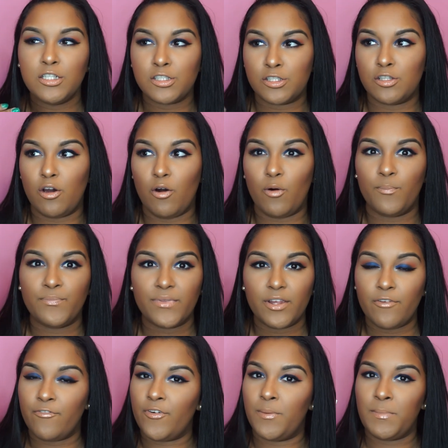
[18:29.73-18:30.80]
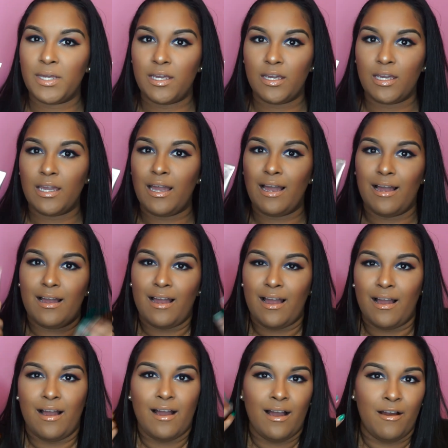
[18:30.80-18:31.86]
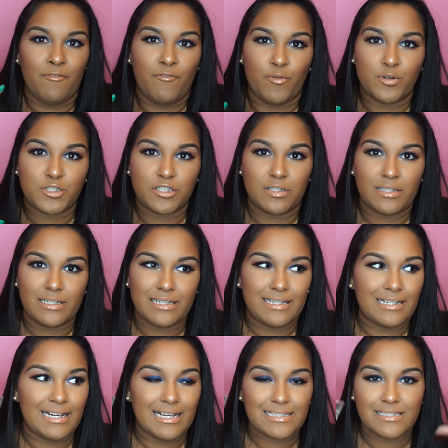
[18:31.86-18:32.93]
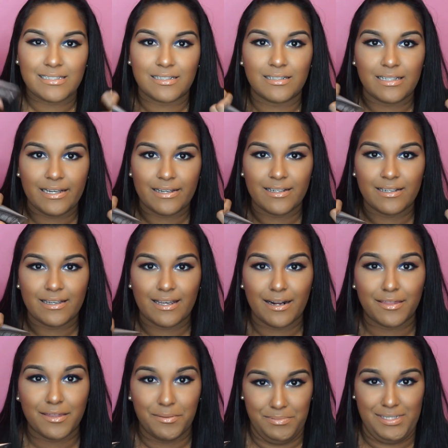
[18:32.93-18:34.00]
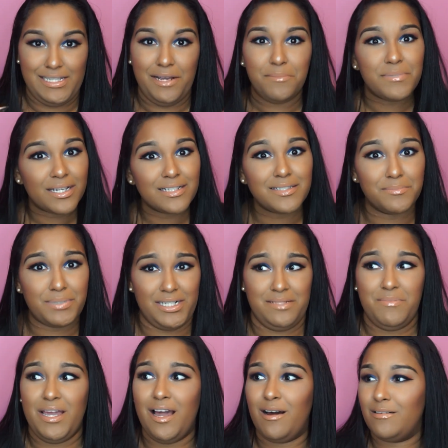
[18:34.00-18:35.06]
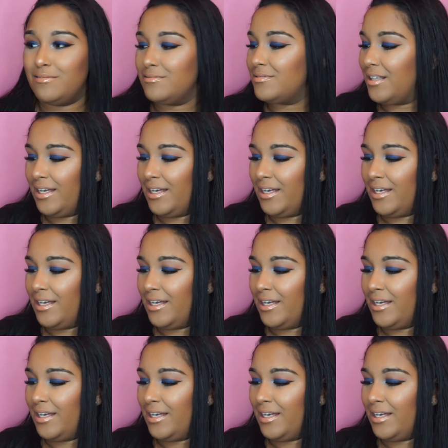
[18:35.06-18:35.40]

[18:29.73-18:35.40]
So for me, unfortunately, it has to like get a thumbs down because it breaks me out.